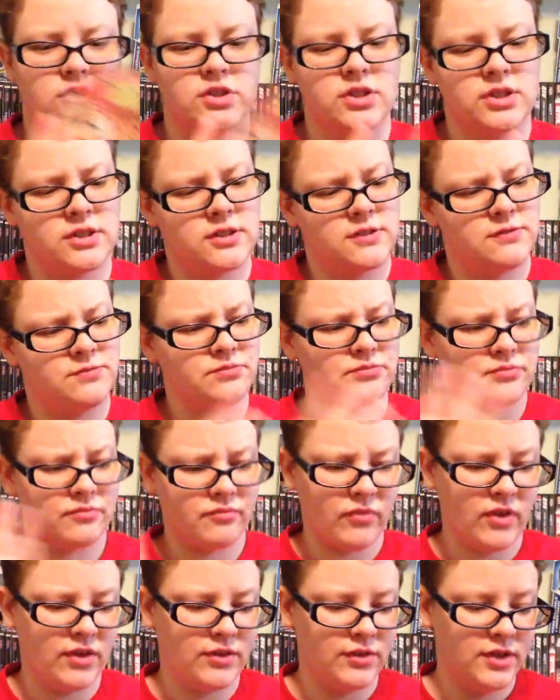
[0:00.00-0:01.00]
it's just
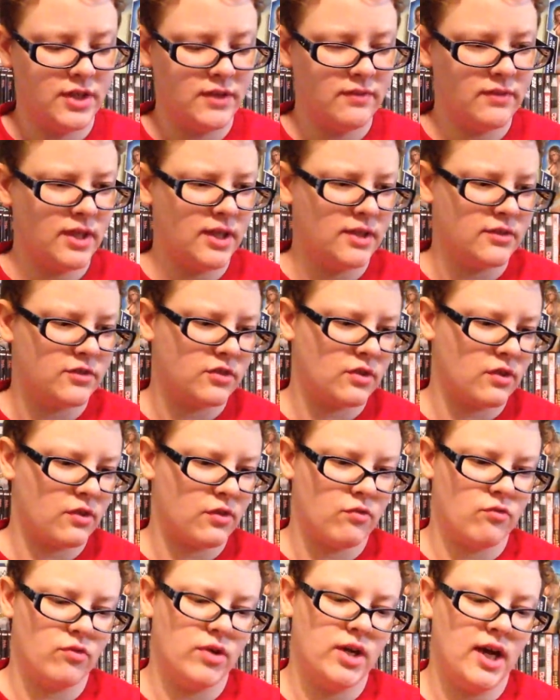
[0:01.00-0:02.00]
the DVD. It's
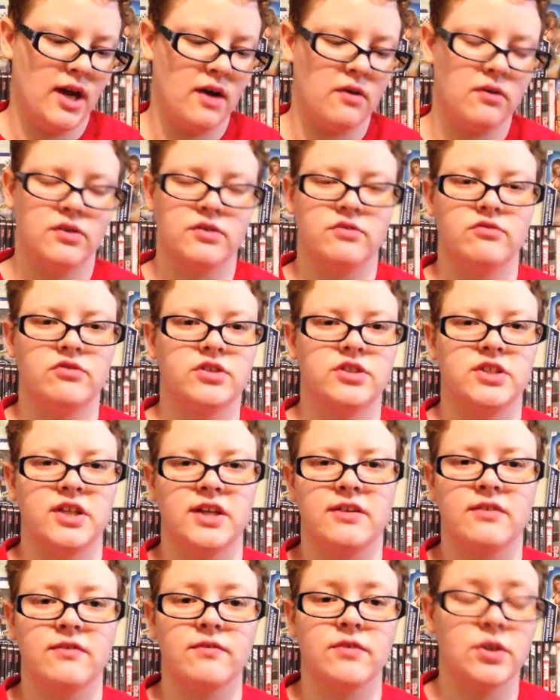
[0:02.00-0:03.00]
three hours of just
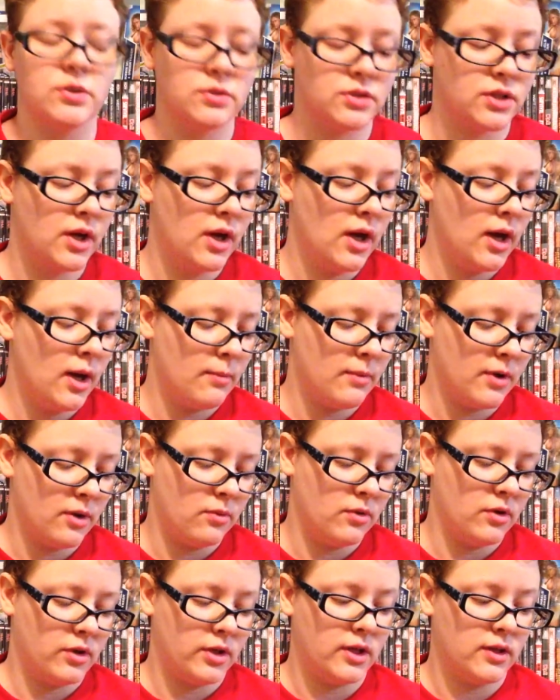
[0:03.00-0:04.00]
interviews, but I
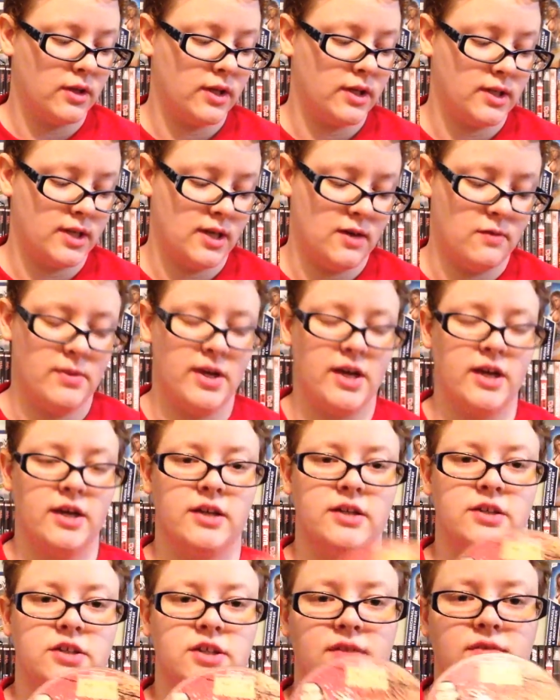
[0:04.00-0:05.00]
really like how Matt
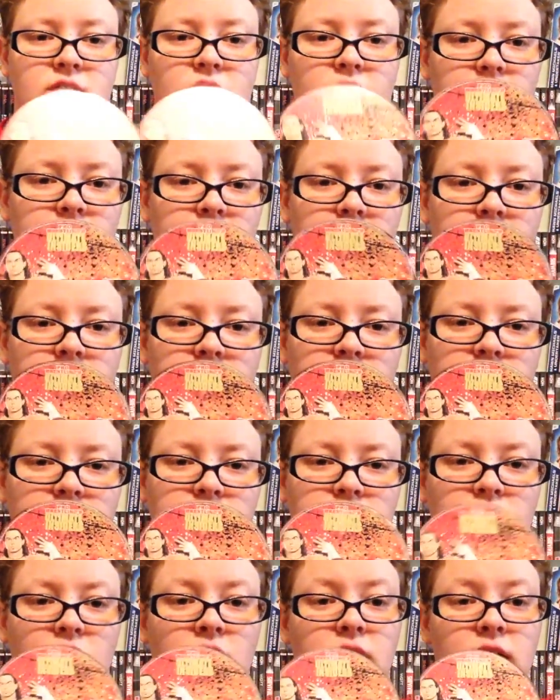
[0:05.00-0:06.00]
and Jeff Hardy are
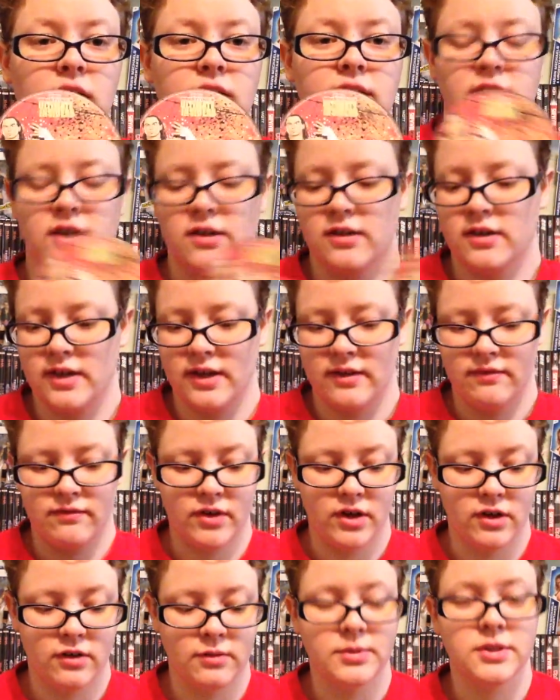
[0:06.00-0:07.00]
drawn on here, and I
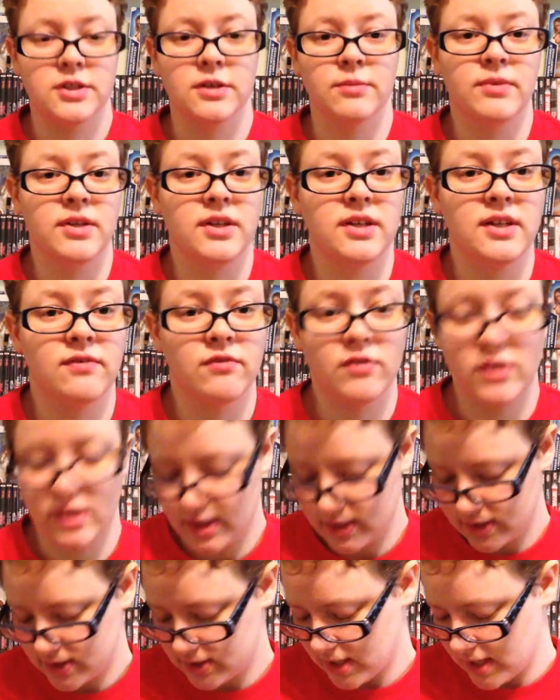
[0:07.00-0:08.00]
figured it'd be something different
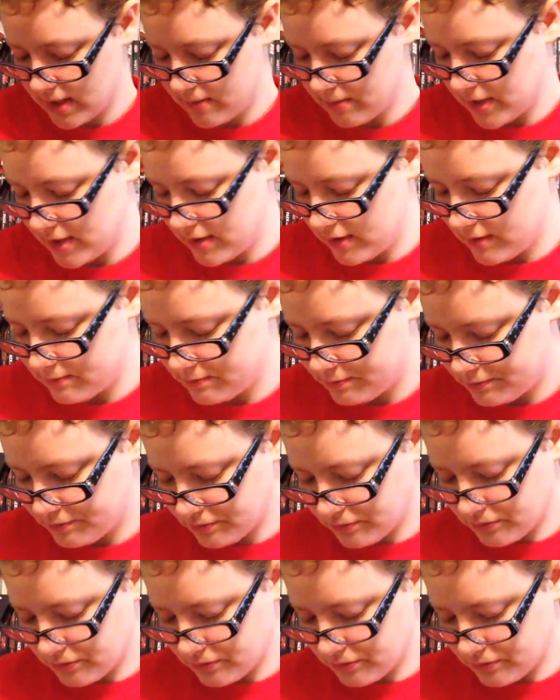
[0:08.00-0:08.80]
to get signed by them.